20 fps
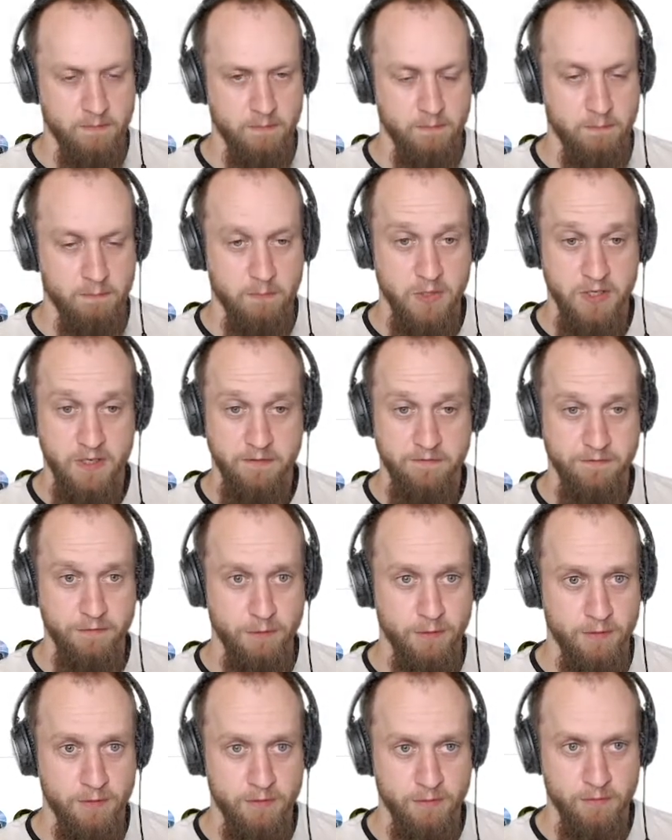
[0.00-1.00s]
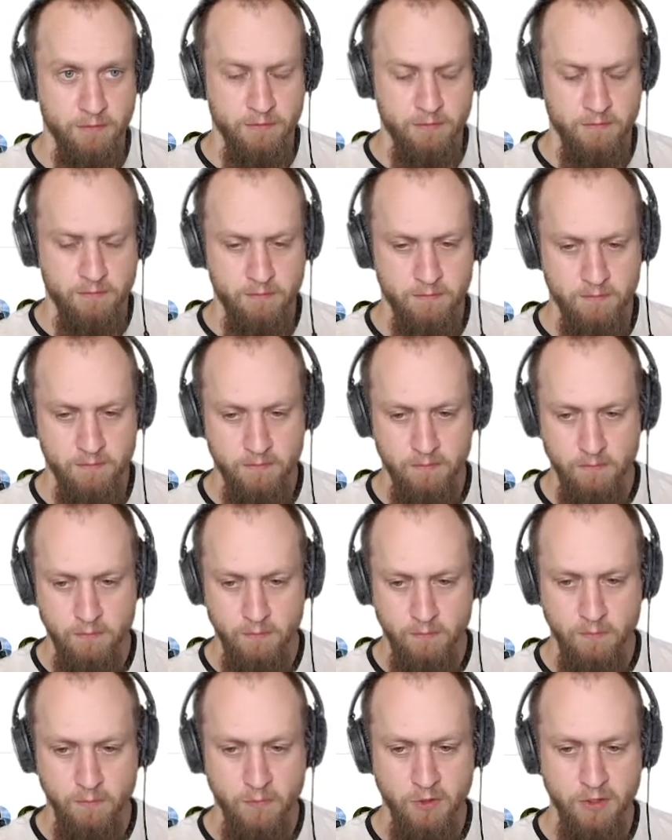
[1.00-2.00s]
But if you
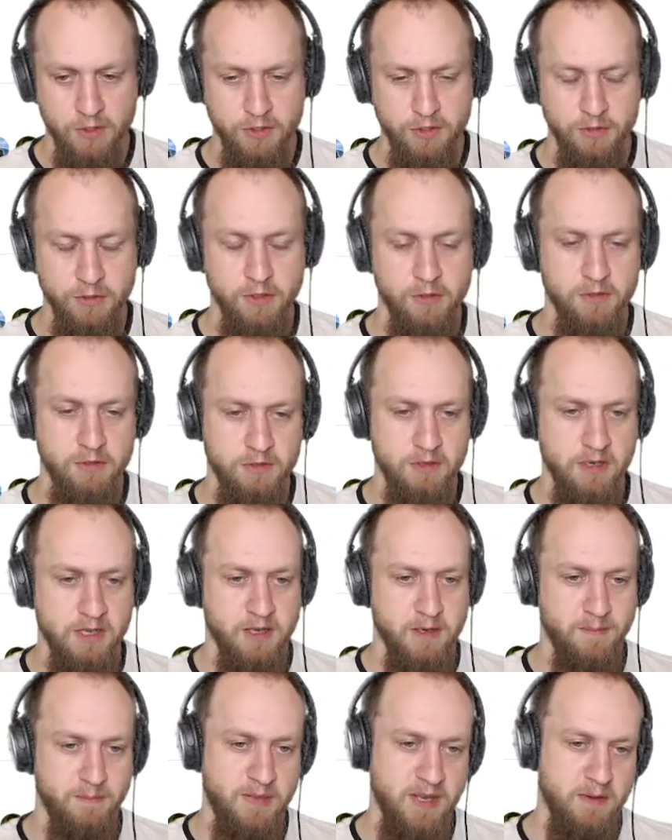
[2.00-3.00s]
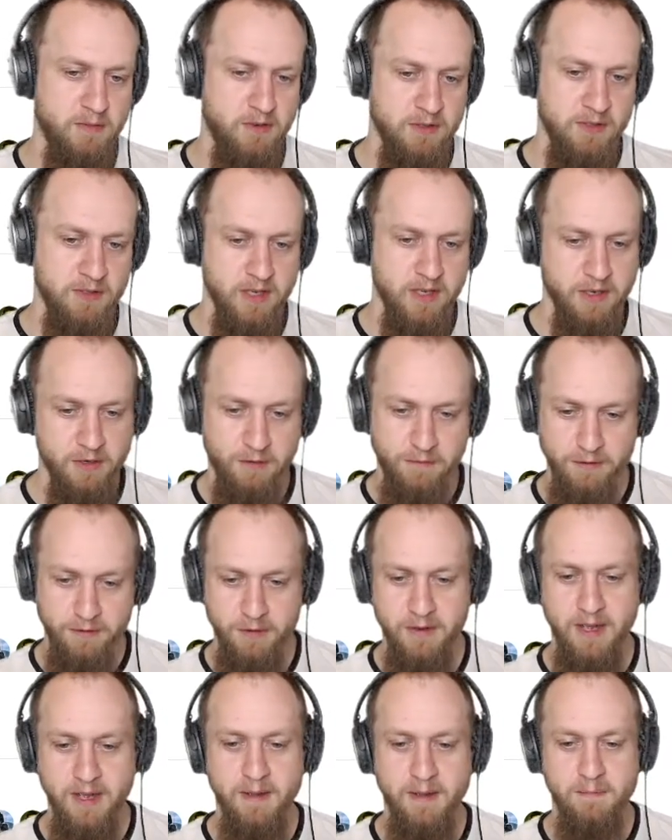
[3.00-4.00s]
want to use like a bare bones Gecko View,
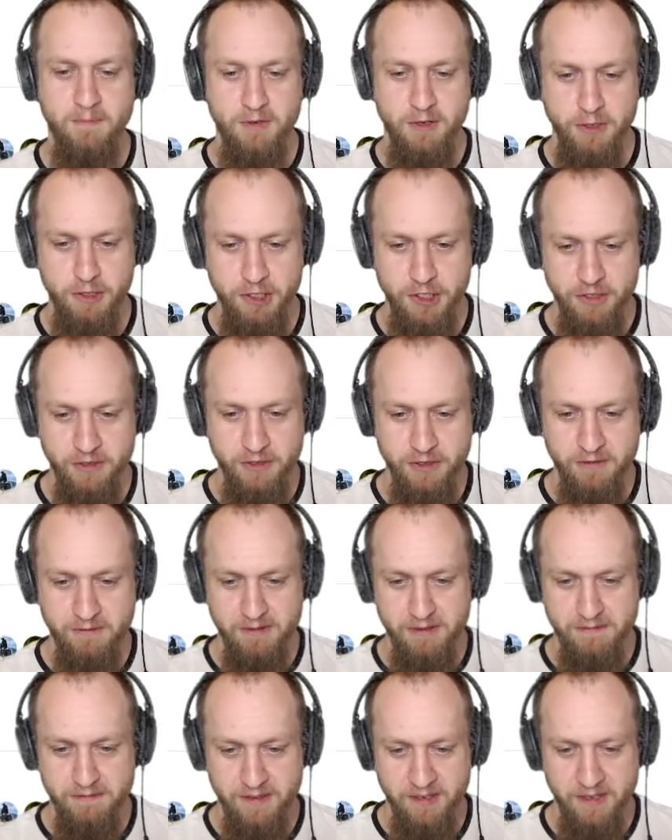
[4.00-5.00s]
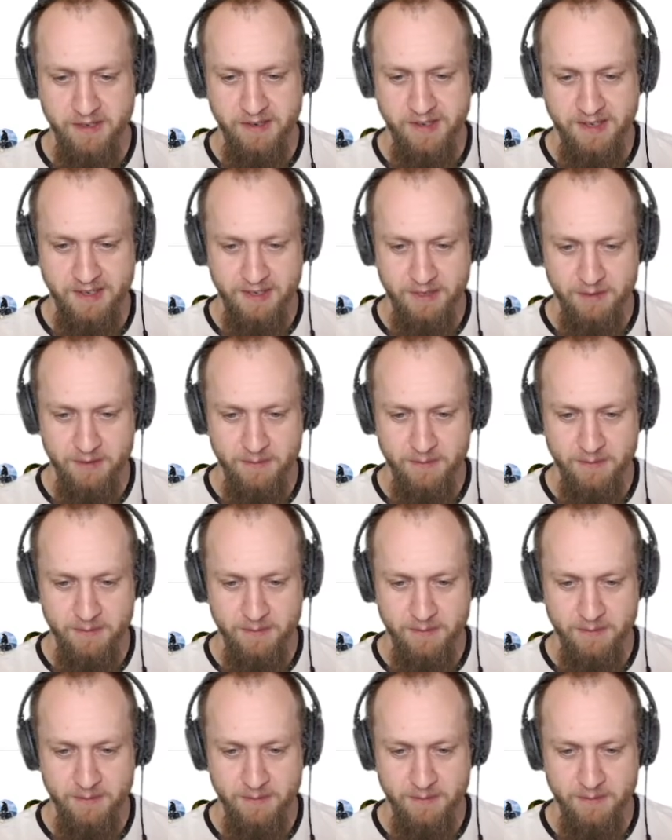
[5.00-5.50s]
I'm pretty sure you will figure it out.